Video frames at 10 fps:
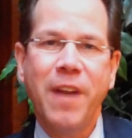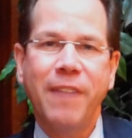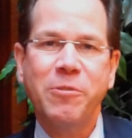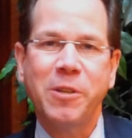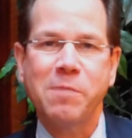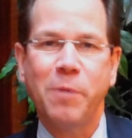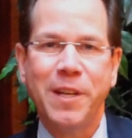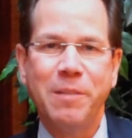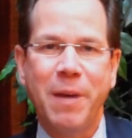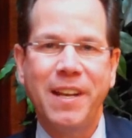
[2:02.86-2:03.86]
I won't have to
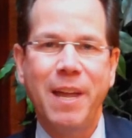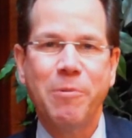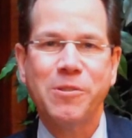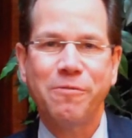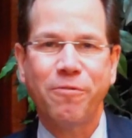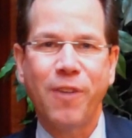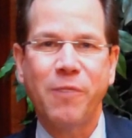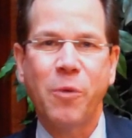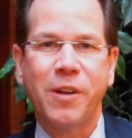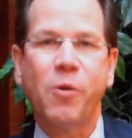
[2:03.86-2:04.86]
explain to my neighbors and
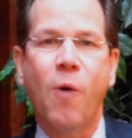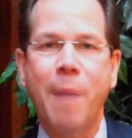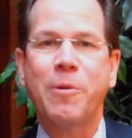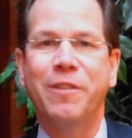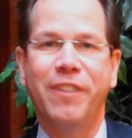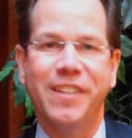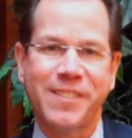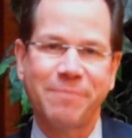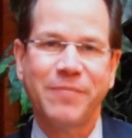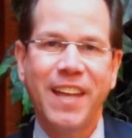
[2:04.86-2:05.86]
friends what a cooperative
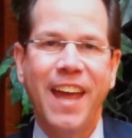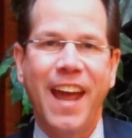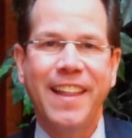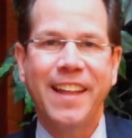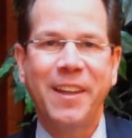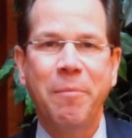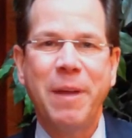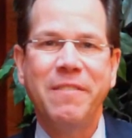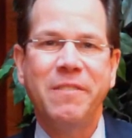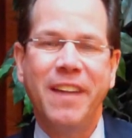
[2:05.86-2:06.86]
is, and that
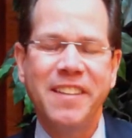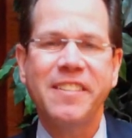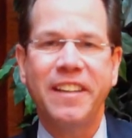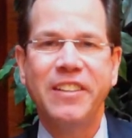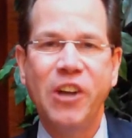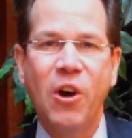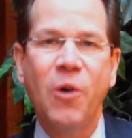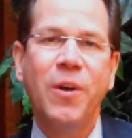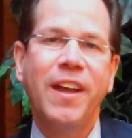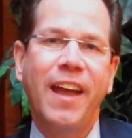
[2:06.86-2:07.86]
they'll be instantly
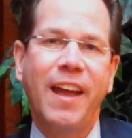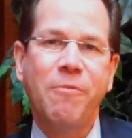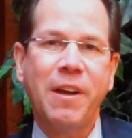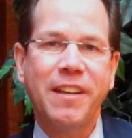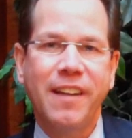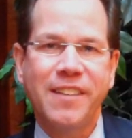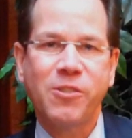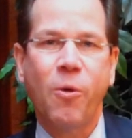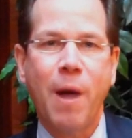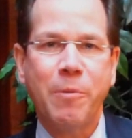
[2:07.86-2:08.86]
know and
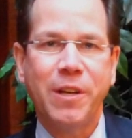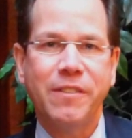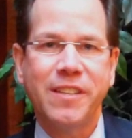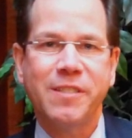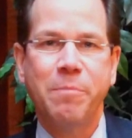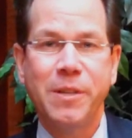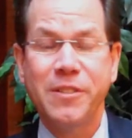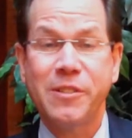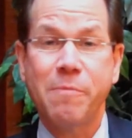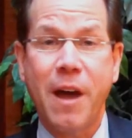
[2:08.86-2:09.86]
recognize cooperatives as a
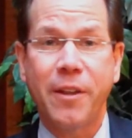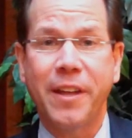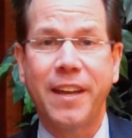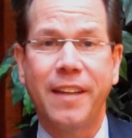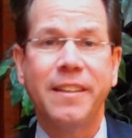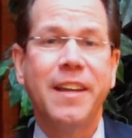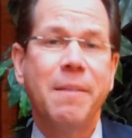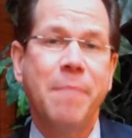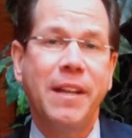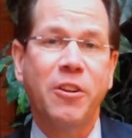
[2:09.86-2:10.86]
business model that
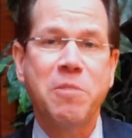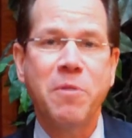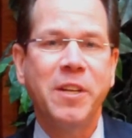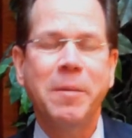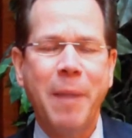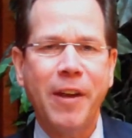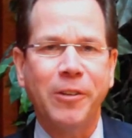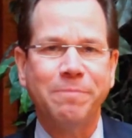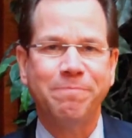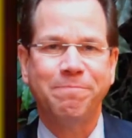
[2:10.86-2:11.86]
can make their community
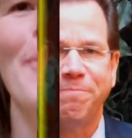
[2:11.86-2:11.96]
better.